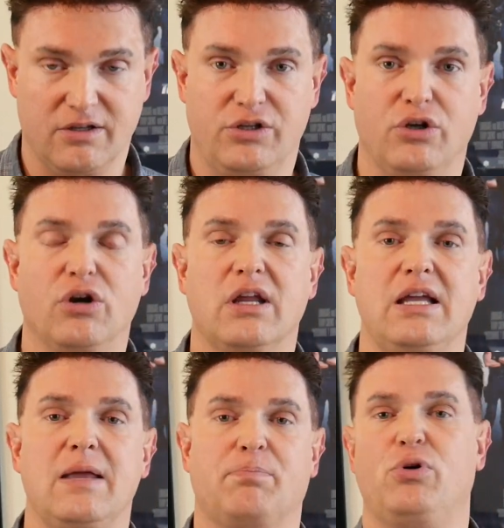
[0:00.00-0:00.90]
you're going
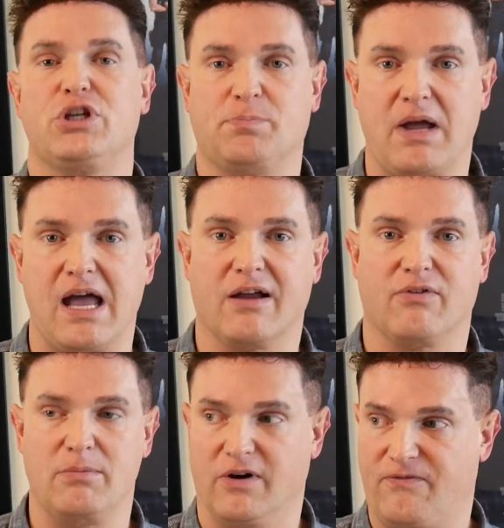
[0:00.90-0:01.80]
to get pushback
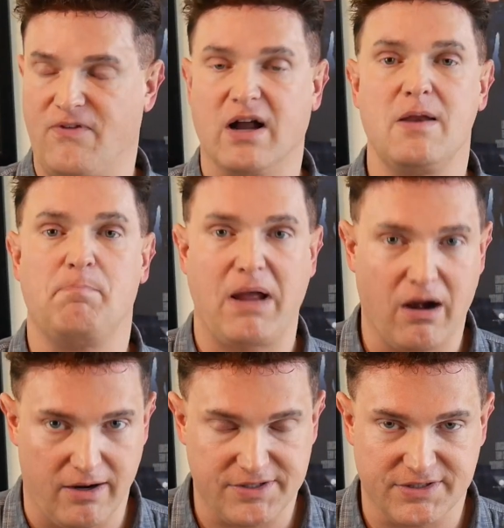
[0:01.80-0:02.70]
from your fucking
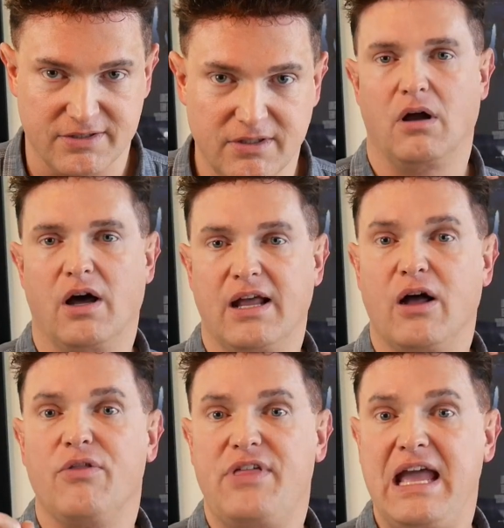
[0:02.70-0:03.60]
parents on
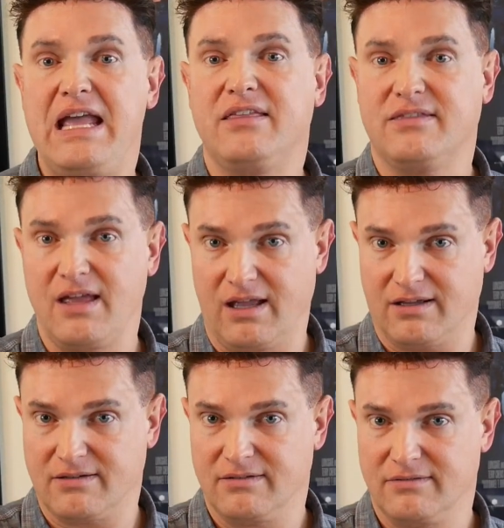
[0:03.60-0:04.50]
how they
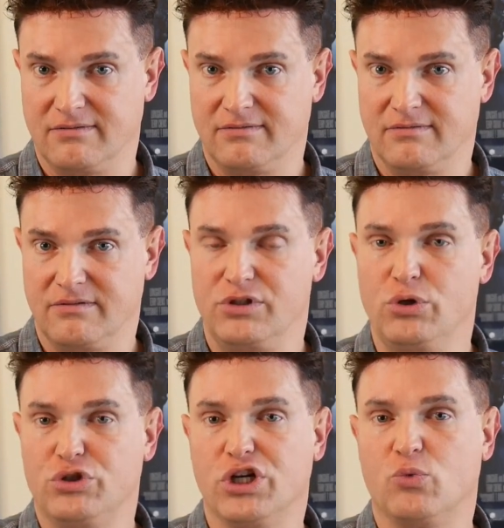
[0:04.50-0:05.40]
think
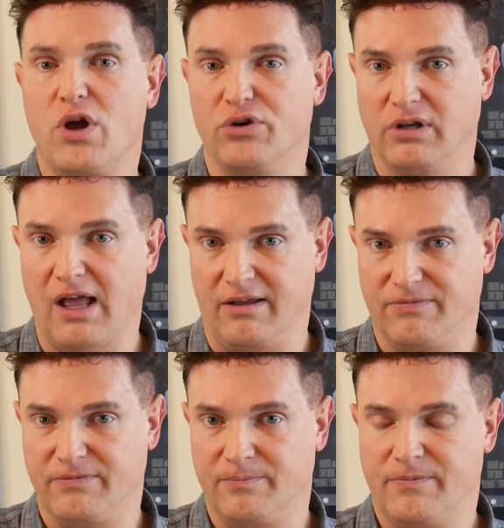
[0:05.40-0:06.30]
you should run your life.